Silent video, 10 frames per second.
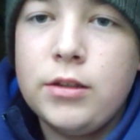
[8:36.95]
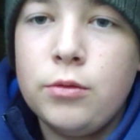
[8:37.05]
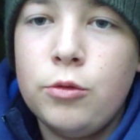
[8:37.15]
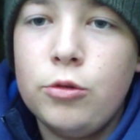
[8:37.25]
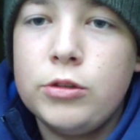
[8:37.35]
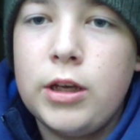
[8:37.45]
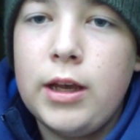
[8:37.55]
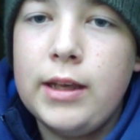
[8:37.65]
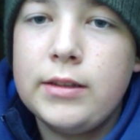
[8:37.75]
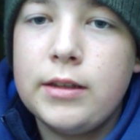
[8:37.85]
the water,
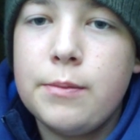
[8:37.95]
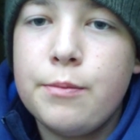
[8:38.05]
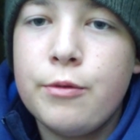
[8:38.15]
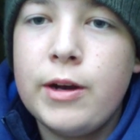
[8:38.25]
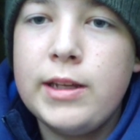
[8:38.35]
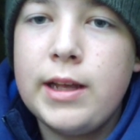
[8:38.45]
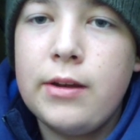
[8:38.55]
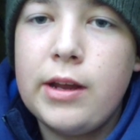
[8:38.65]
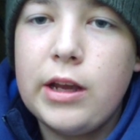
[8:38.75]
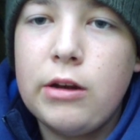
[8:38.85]
it's going to break down
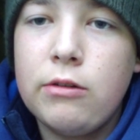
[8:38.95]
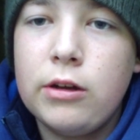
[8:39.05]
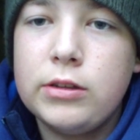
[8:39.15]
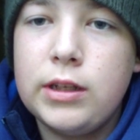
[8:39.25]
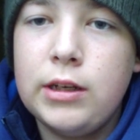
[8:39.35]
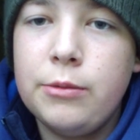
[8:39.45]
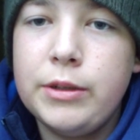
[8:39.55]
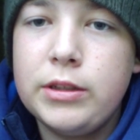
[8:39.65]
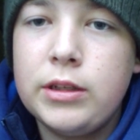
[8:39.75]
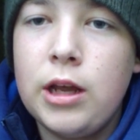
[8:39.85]
that crust a little bit
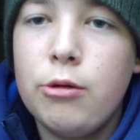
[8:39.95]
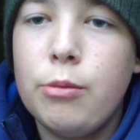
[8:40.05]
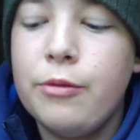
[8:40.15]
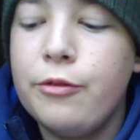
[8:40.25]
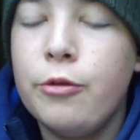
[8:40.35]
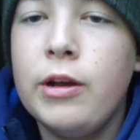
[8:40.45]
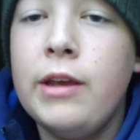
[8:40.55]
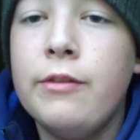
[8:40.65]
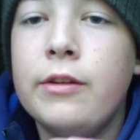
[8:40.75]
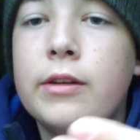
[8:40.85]
slower before it
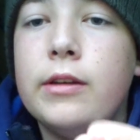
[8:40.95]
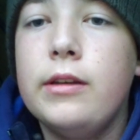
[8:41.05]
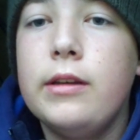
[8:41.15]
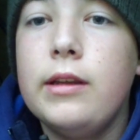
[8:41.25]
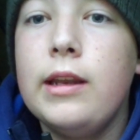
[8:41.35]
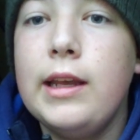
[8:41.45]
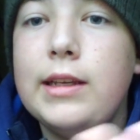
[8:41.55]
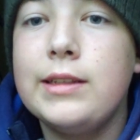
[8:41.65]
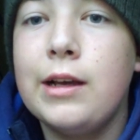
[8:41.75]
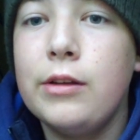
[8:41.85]
even
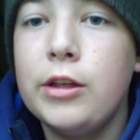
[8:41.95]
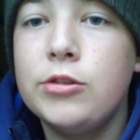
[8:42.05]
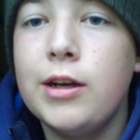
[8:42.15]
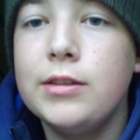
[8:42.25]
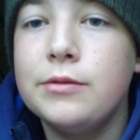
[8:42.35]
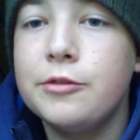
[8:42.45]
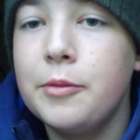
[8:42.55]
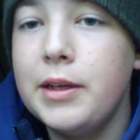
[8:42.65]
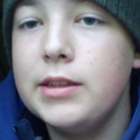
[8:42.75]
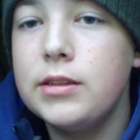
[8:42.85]
leaks out the attractant from
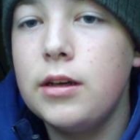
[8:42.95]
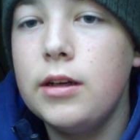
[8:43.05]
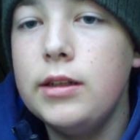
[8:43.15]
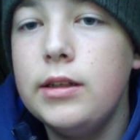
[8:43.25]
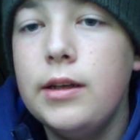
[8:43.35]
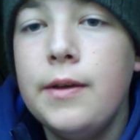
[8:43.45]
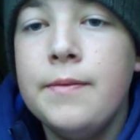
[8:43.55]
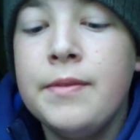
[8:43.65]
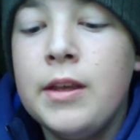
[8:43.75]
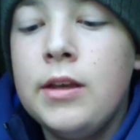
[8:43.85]
the inside.
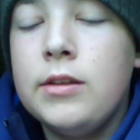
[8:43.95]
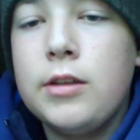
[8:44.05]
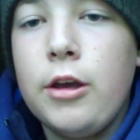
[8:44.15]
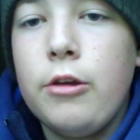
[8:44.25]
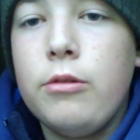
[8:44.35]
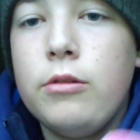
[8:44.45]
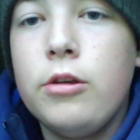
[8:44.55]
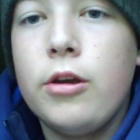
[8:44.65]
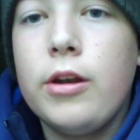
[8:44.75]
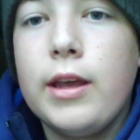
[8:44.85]
So you're
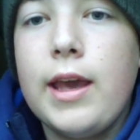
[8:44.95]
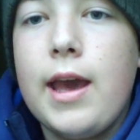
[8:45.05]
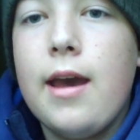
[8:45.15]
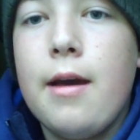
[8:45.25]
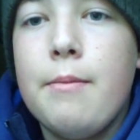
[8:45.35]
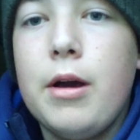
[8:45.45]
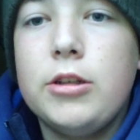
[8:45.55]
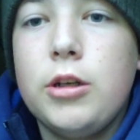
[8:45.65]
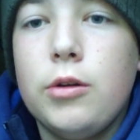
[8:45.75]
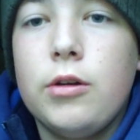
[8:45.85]
going to get a
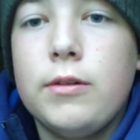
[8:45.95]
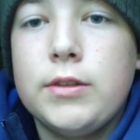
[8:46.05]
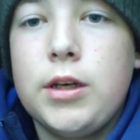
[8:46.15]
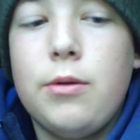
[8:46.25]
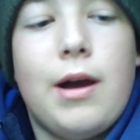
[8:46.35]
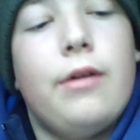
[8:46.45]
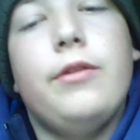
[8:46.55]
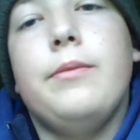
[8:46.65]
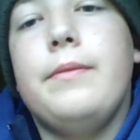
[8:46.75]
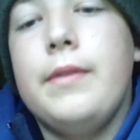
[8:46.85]
much longer result out of them.